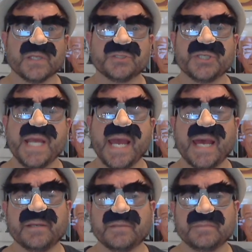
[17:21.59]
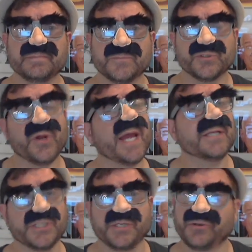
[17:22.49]
she had
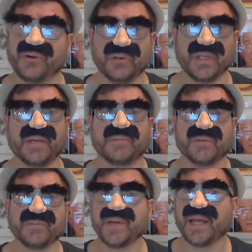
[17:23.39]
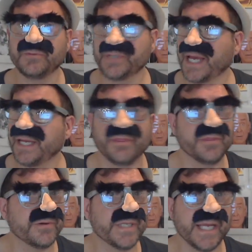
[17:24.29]
tragedy in her life. Her father died of
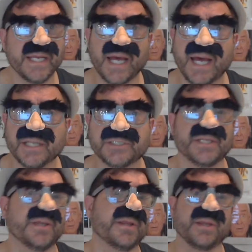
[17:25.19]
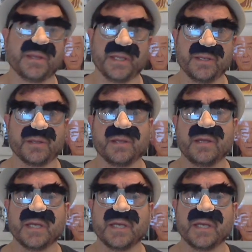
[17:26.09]
38 of Hodgkin's disease.